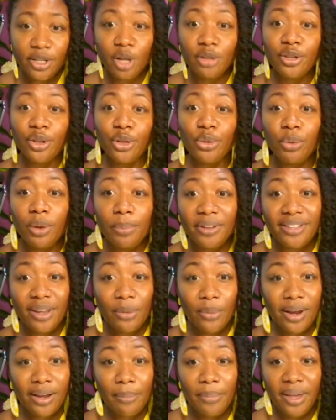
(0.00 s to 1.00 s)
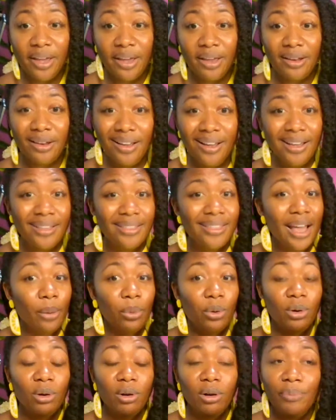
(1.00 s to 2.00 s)
Those are the 3 books I recommend
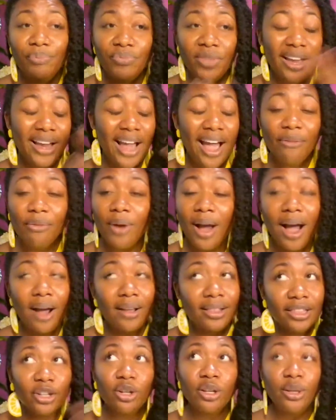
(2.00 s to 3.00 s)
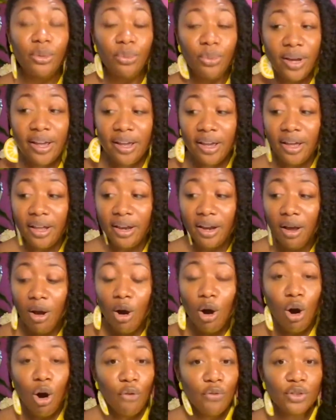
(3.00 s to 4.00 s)
that will I literally read
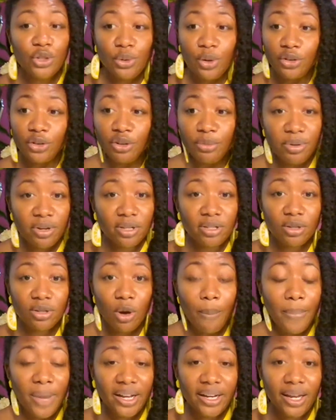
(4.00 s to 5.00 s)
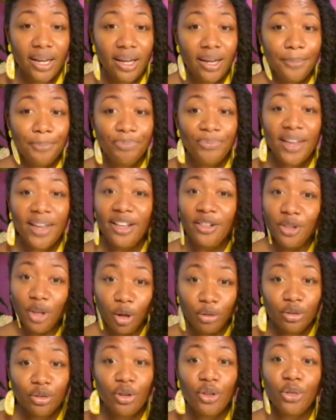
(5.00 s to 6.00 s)
over 200 books on money, and
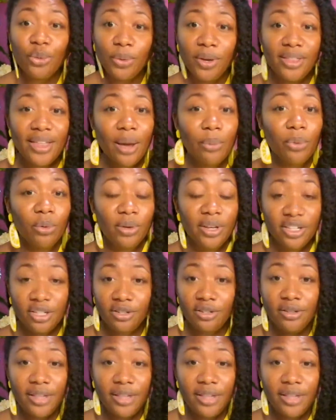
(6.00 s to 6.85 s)
those are the 3 that will